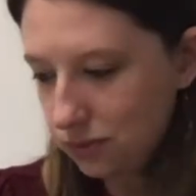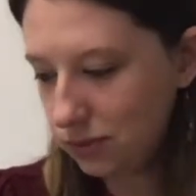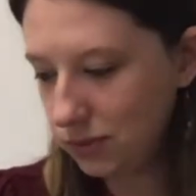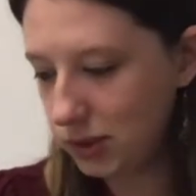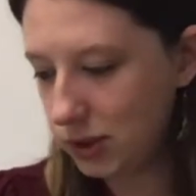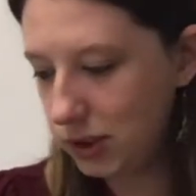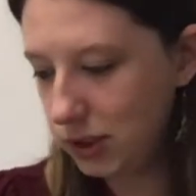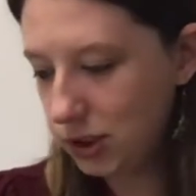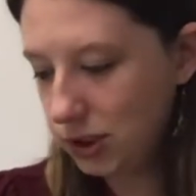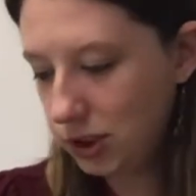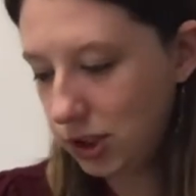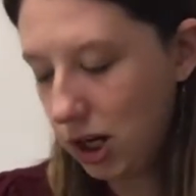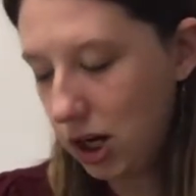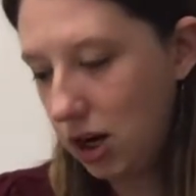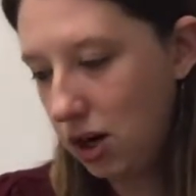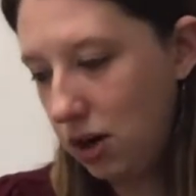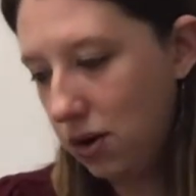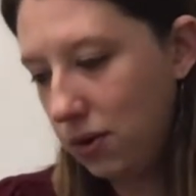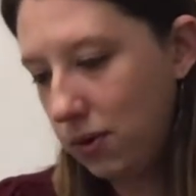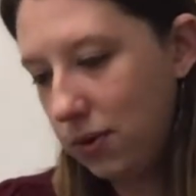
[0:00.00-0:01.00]

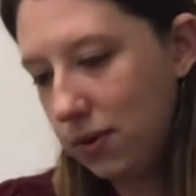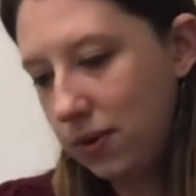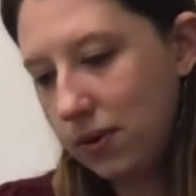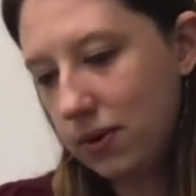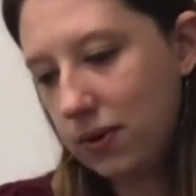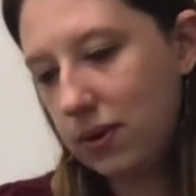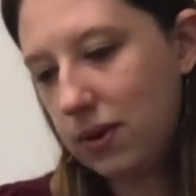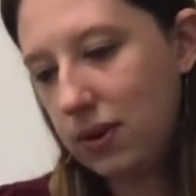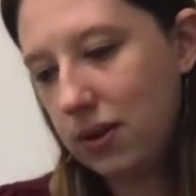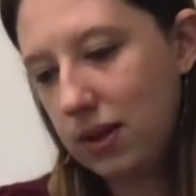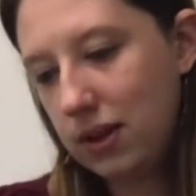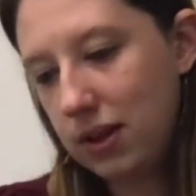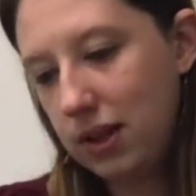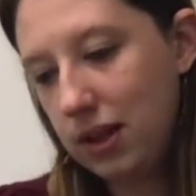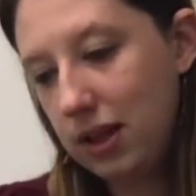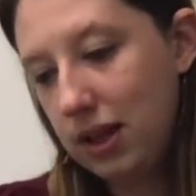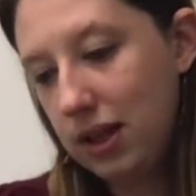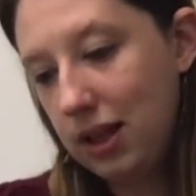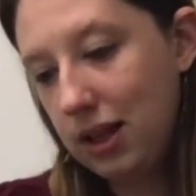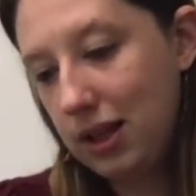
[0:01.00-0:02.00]
So
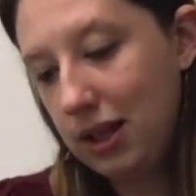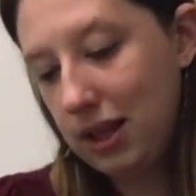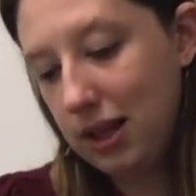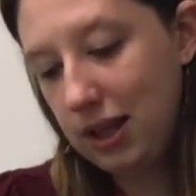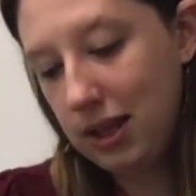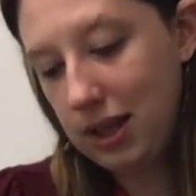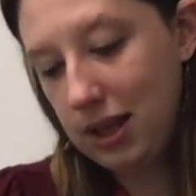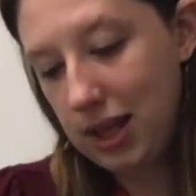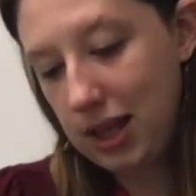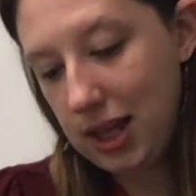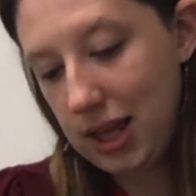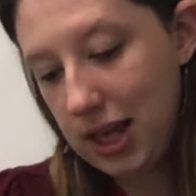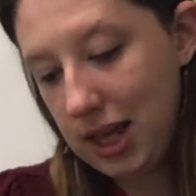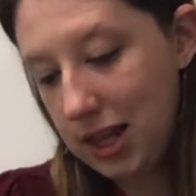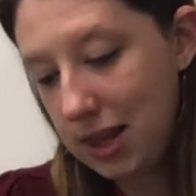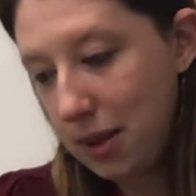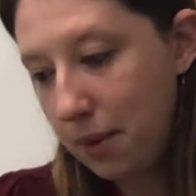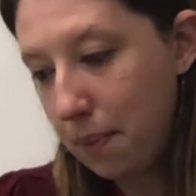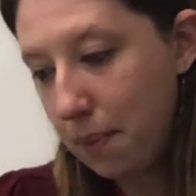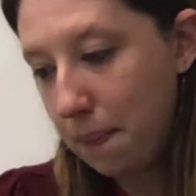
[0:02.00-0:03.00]
in
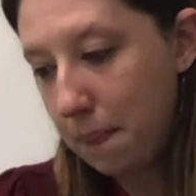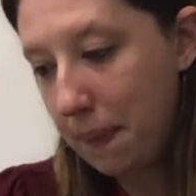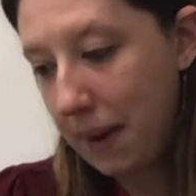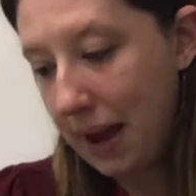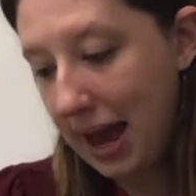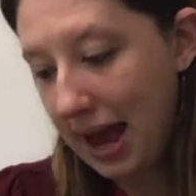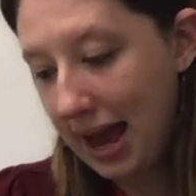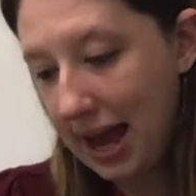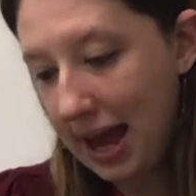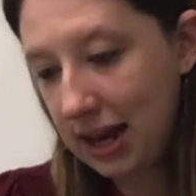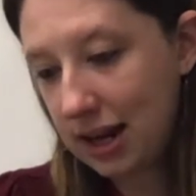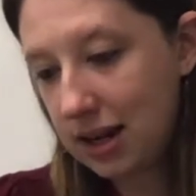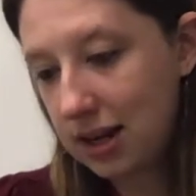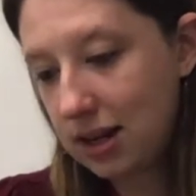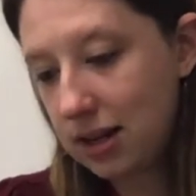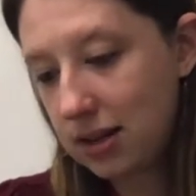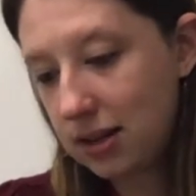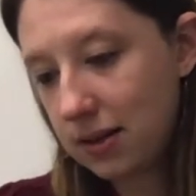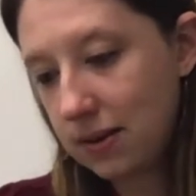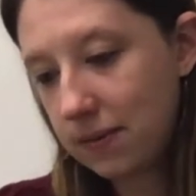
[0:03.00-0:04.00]
the
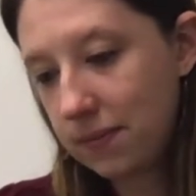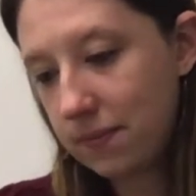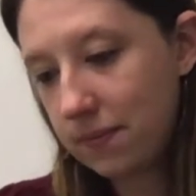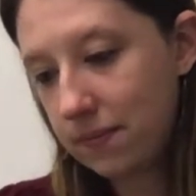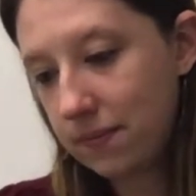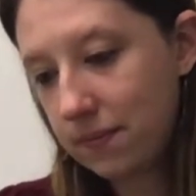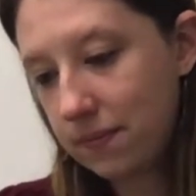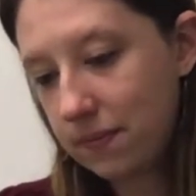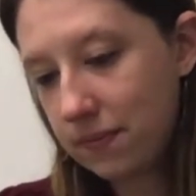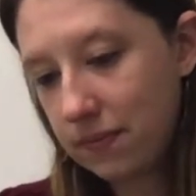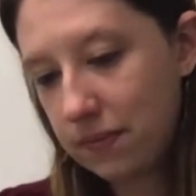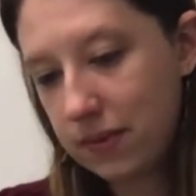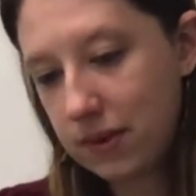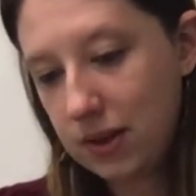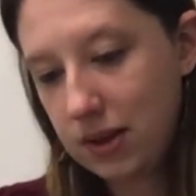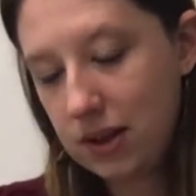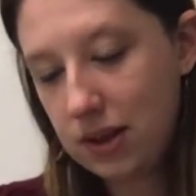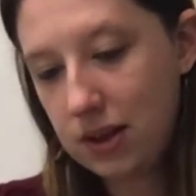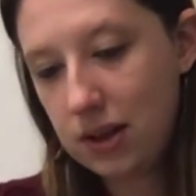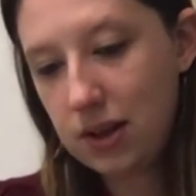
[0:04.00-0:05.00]
back,
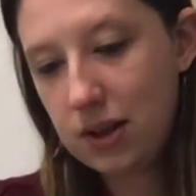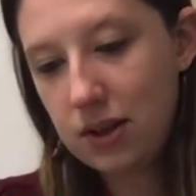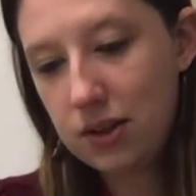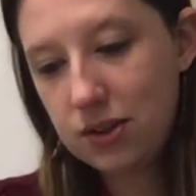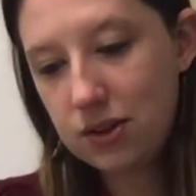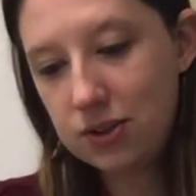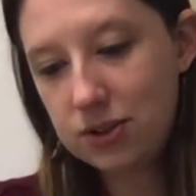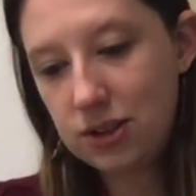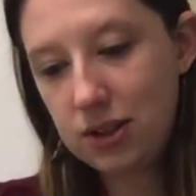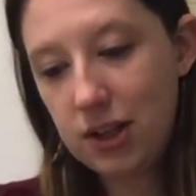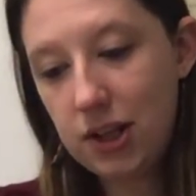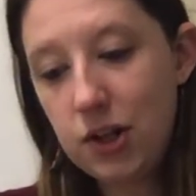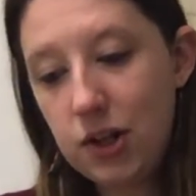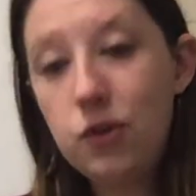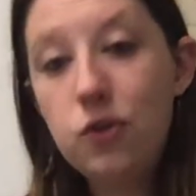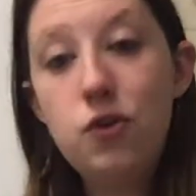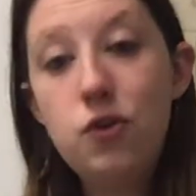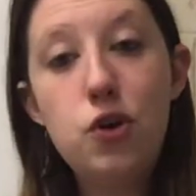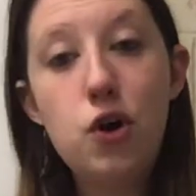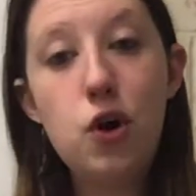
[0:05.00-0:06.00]
there's a little
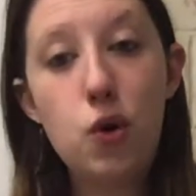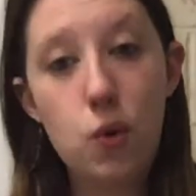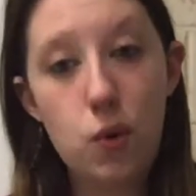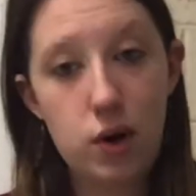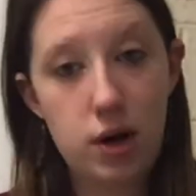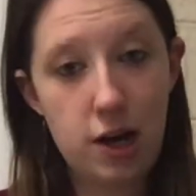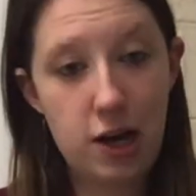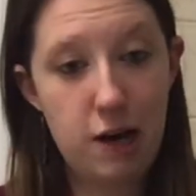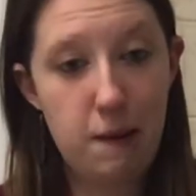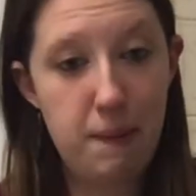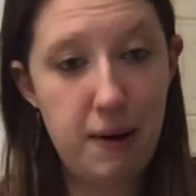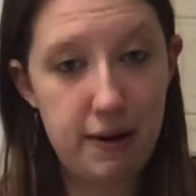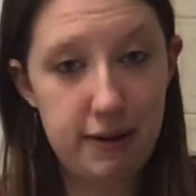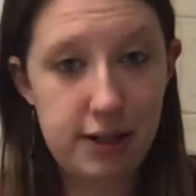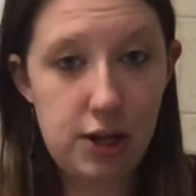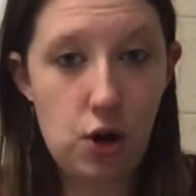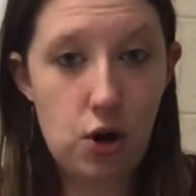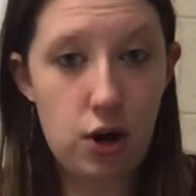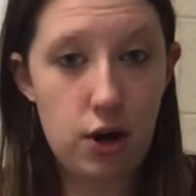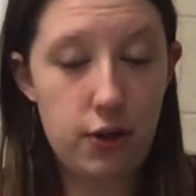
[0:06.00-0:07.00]
note about
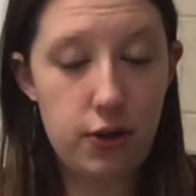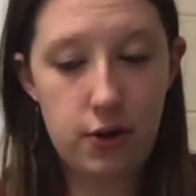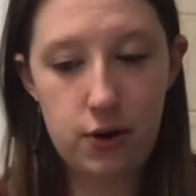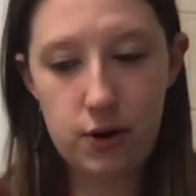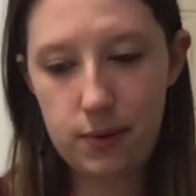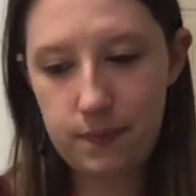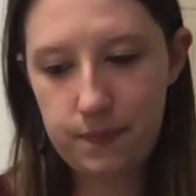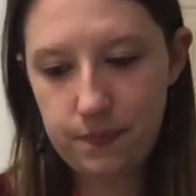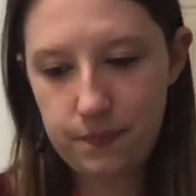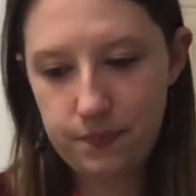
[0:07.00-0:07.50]
the author.